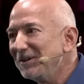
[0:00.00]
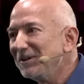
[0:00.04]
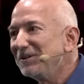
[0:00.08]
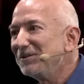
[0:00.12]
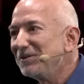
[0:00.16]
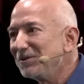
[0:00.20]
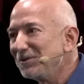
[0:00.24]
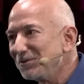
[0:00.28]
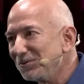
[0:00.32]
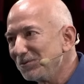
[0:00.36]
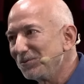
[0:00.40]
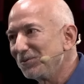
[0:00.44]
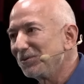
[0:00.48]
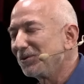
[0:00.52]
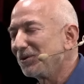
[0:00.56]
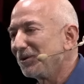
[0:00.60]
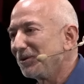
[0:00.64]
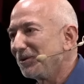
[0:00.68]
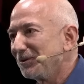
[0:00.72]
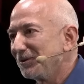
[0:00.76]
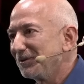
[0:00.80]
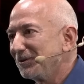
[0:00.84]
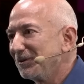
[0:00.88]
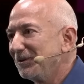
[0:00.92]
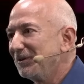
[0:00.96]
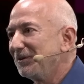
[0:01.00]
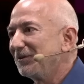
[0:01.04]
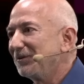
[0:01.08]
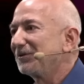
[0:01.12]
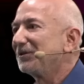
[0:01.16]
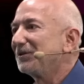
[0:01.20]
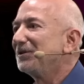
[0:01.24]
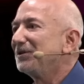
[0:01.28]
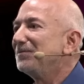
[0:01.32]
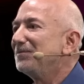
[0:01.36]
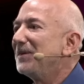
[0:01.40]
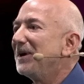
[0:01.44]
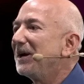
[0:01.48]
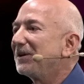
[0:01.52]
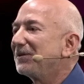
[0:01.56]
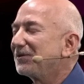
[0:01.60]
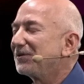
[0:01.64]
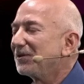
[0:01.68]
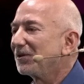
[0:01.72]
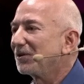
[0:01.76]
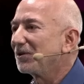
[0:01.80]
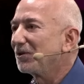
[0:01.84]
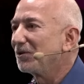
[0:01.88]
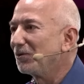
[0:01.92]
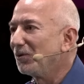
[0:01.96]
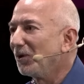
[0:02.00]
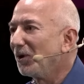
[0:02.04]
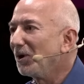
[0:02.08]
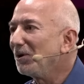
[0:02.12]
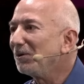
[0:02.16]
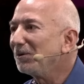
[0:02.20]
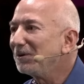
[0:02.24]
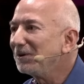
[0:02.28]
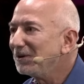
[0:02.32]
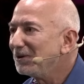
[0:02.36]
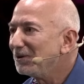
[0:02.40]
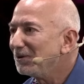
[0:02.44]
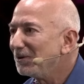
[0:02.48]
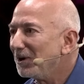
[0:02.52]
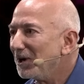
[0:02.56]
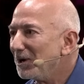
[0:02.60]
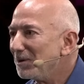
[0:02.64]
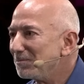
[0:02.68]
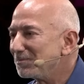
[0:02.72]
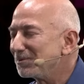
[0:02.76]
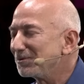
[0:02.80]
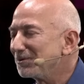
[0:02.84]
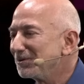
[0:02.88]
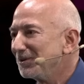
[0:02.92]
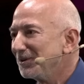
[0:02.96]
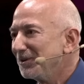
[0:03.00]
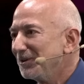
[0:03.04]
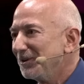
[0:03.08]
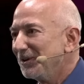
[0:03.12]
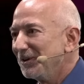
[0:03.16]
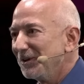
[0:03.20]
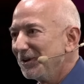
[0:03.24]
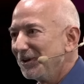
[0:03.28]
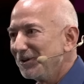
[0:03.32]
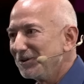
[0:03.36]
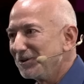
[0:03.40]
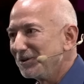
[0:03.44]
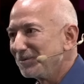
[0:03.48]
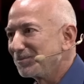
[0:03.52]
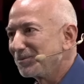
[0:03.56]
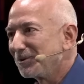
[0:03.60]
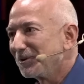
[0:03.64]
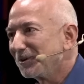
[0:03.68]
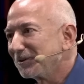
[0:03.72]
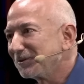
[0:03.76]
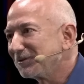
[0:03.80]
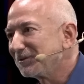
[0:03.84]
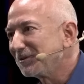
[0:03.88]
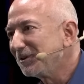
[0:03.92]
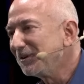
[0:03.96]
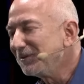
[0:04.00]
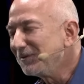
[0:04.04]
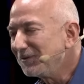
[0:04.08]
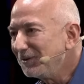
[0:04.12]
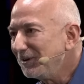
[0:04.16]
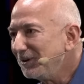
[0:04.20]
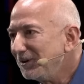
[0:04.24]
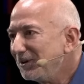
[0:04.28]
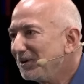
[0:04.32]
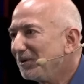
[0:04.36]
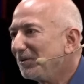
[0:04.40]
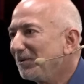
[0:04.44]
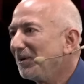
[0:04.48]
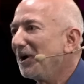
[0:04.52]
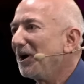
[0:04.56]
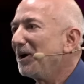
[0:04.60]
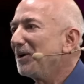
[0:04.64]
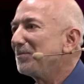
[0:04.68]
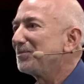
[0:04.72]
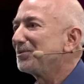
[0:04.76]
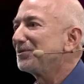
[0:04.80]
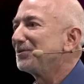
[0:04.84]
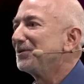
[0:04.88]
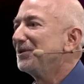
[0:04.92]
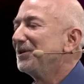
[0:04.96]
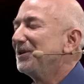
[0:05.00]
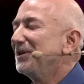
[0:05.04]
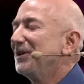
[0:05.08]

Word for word: in the world. It is going to make their quality go up and their productivity go up.